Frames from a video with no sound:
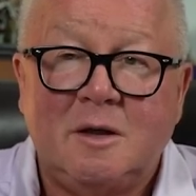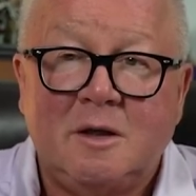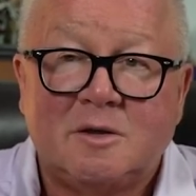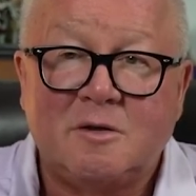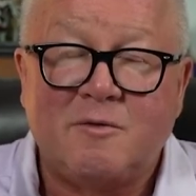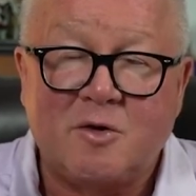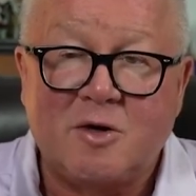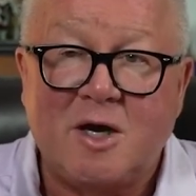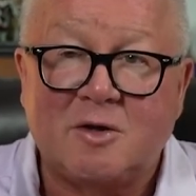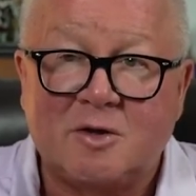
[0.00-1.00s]
So if you're
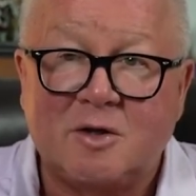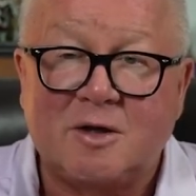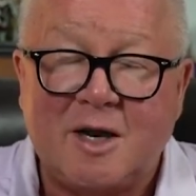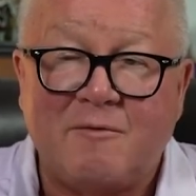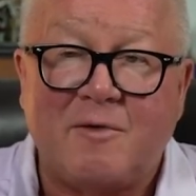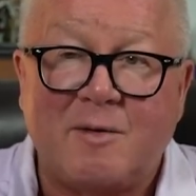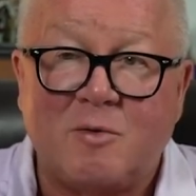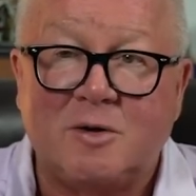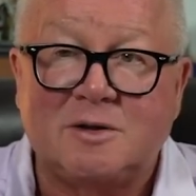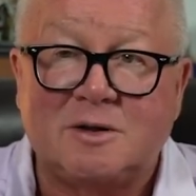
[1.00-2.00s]
younger and got
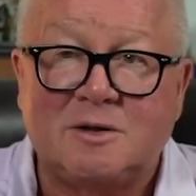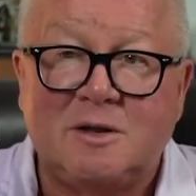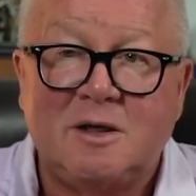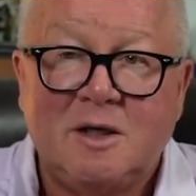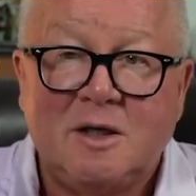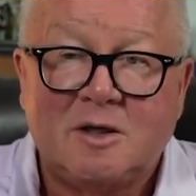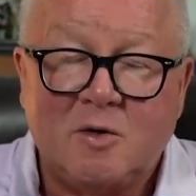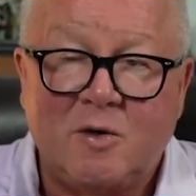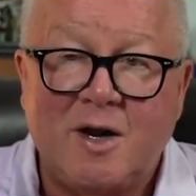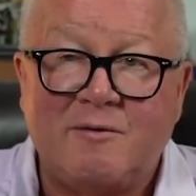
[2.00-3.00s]
fibroids and don't
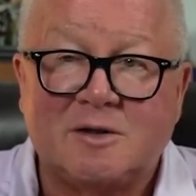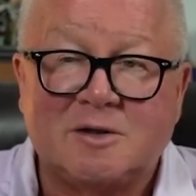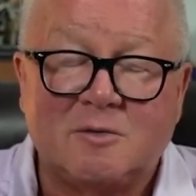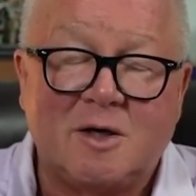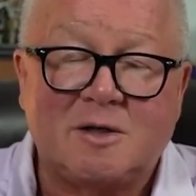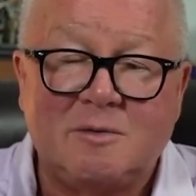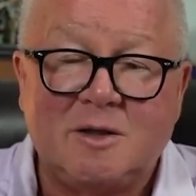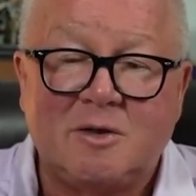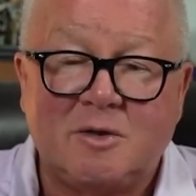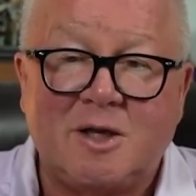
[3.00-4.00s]
want to have a hysterectomy,
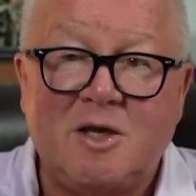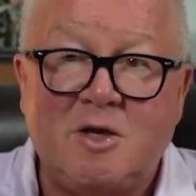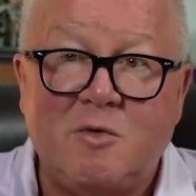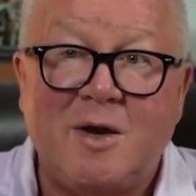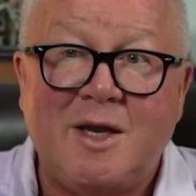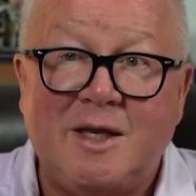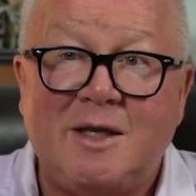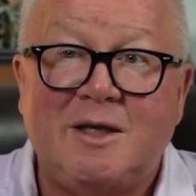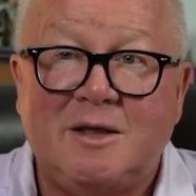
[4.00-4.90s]
look at UAE.